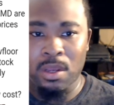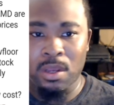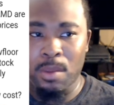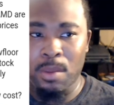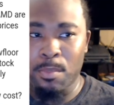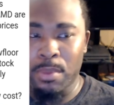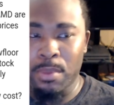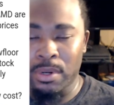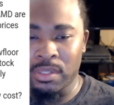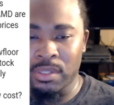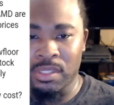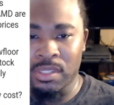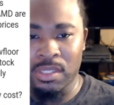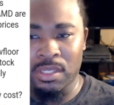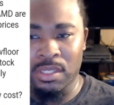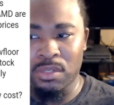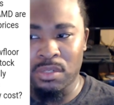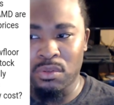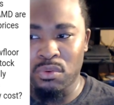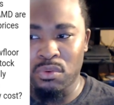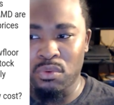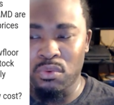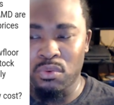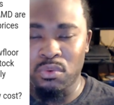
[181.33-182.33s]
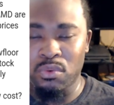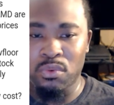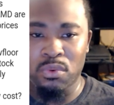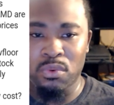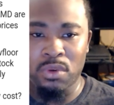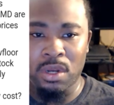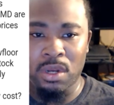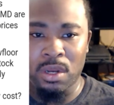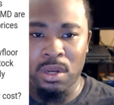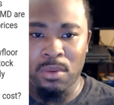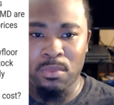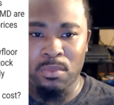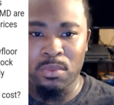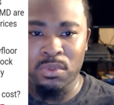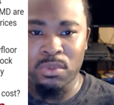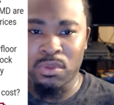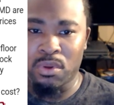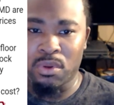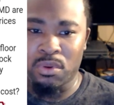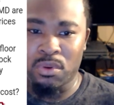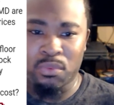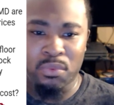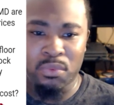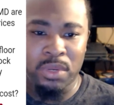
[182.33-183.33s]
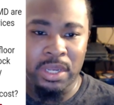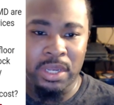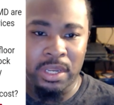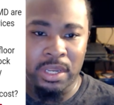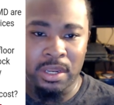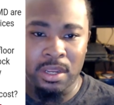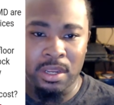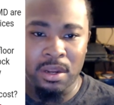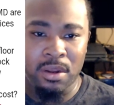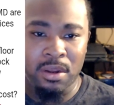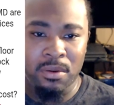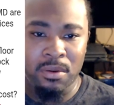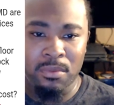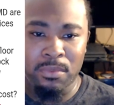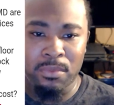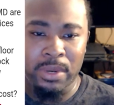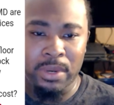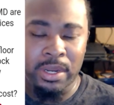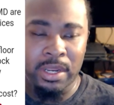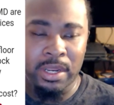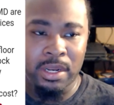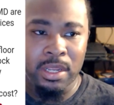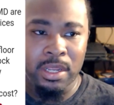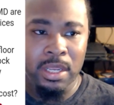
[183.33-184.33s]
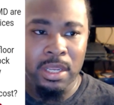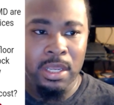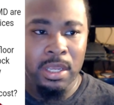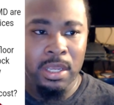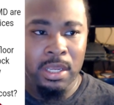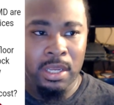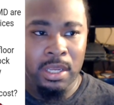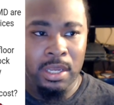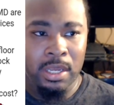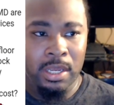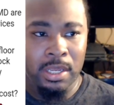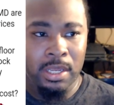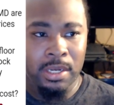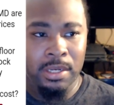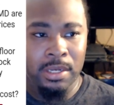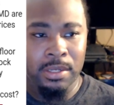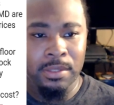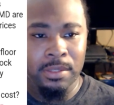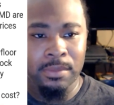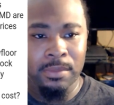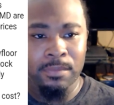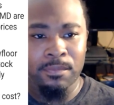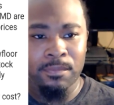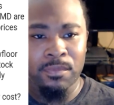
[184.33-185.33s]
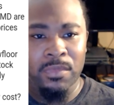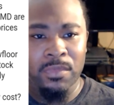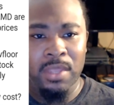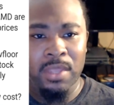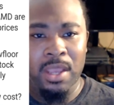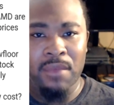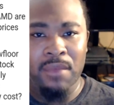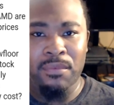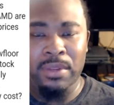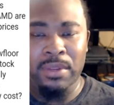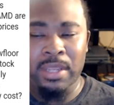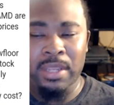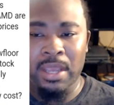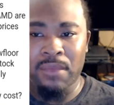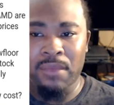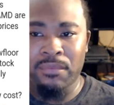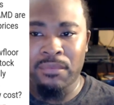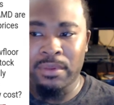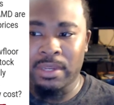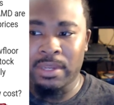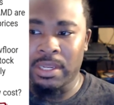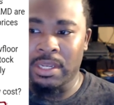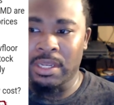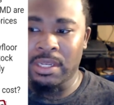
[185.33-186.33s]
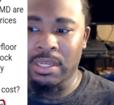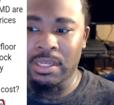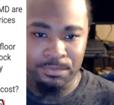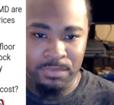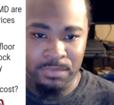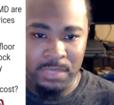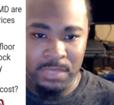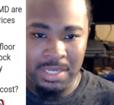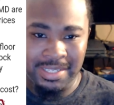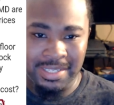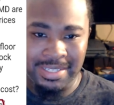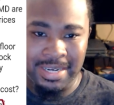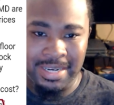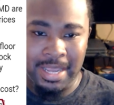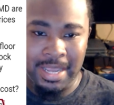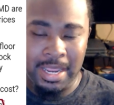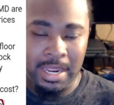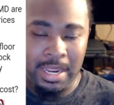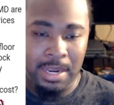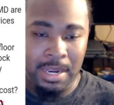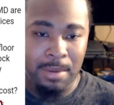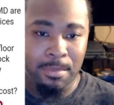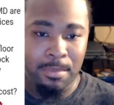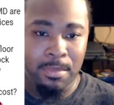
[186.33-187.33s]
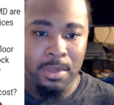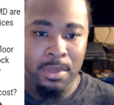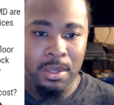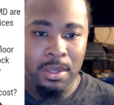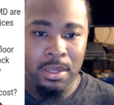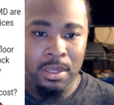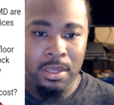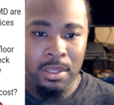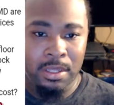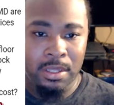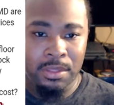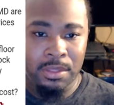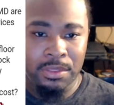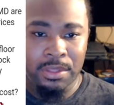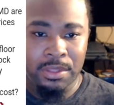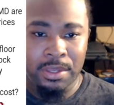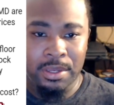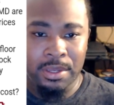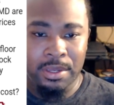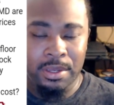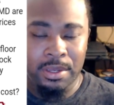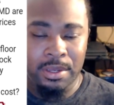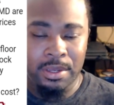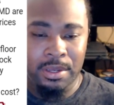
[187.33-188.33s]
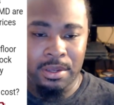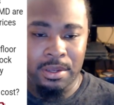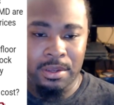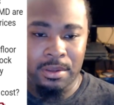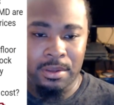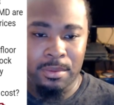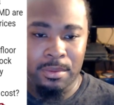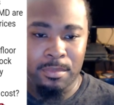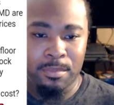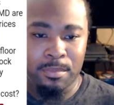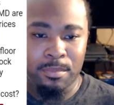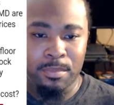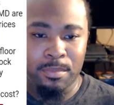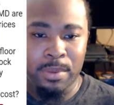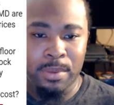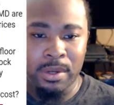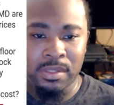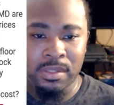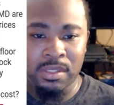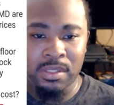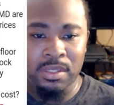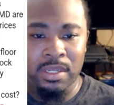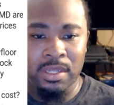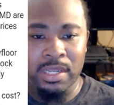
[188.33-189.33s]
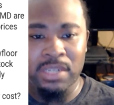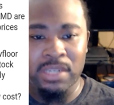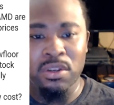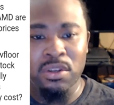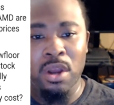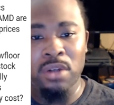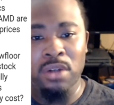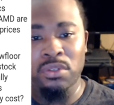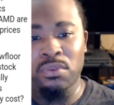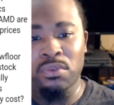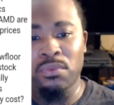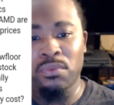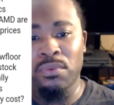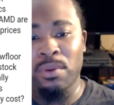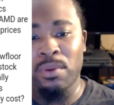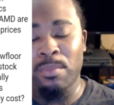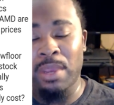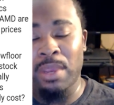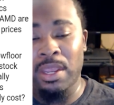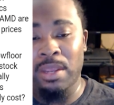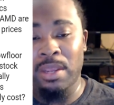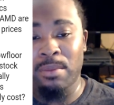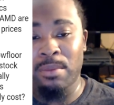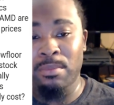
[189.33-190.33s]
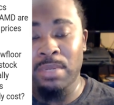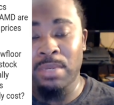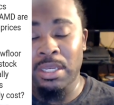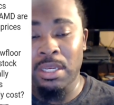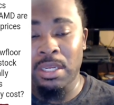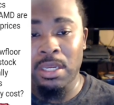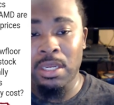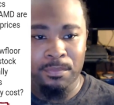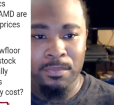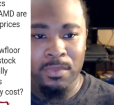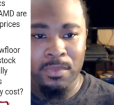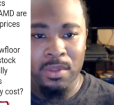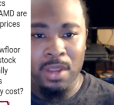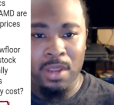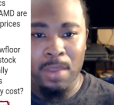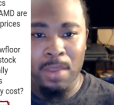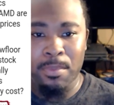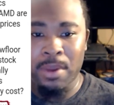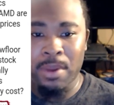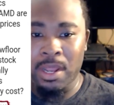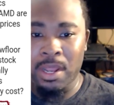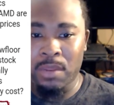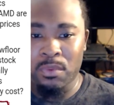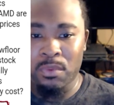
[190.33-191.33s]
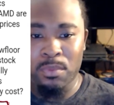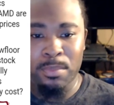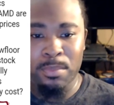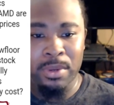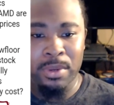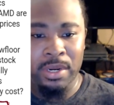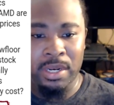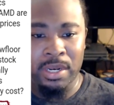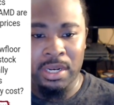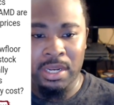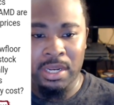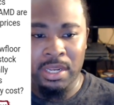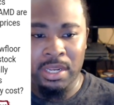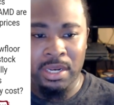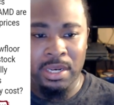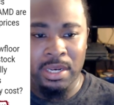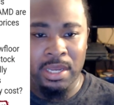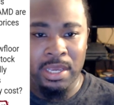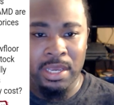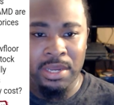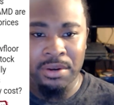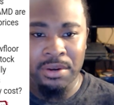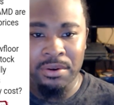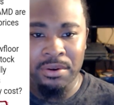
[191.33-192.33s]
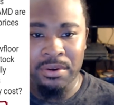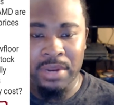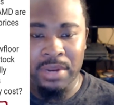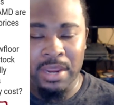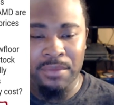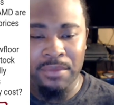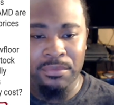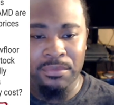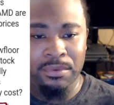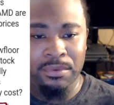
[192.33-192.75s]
person who was on Reddit, and I forget his name, the person that they talked to from AMD. I probably will put it in later after